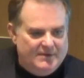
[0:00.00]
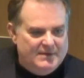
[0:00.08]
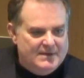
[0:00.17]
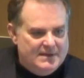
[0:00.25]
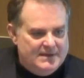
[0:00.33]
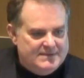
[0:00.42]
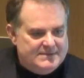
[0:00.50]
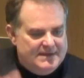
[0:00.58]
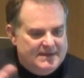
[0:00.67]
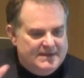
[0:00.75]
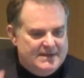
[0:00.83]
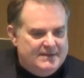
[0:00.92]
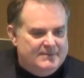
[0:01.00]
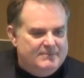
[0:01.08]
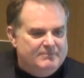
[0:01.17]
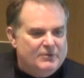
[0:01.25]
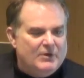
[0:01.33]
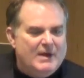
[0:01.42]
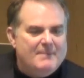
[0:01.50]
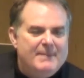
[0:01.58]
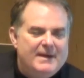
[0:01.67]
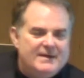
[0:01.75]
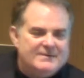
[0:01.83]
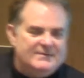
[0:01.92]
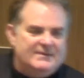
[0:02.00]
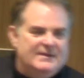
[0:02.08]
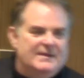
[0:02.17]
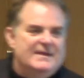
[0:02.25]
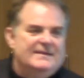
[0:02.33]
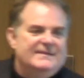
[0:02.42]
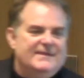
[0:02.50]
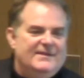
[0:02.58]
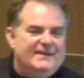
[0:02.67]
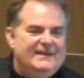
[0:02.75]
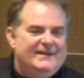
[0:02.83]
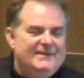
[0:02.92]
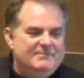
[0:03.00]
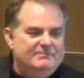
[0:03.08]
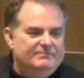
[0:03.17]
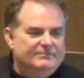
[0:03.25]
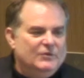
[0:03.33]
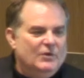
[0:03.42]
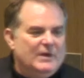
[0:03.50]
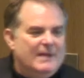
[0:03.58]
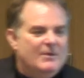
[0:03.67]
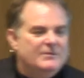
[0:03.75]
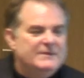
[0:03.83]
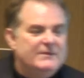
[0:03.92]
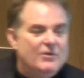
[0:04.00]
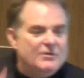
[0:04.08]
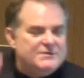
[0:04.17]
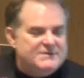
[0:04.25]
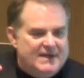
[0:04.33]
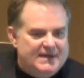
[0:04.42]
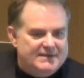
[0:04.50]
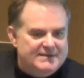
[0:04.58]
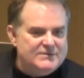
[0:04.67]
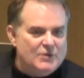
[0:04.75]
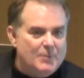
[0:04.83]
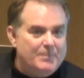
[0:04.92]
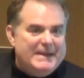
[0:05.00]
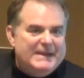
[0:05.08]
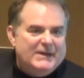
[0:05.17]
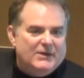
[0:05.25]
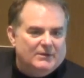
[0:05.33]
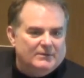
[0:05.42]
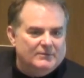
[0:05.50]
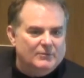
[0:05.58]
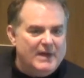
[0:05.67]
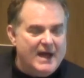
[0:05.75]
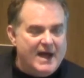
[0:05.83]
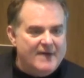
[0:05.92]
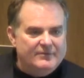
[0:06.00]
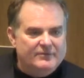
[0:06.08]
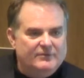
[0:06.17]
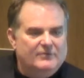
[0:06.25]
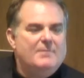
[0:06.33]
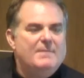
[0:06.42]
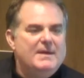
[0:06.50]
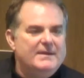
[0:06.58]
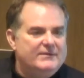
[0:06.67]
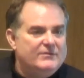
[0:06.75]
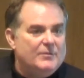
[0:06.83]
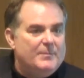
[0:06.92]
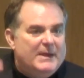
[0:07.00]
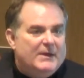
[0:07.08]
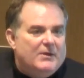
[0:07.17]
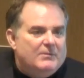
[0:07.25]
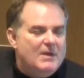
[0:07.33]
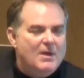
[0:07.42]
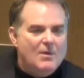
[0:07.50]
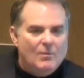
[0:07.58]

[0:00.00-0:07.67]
No? It's the, Roland Barthes uh, the, uh, talk about the doxa, this opinion. We have normally this opinion.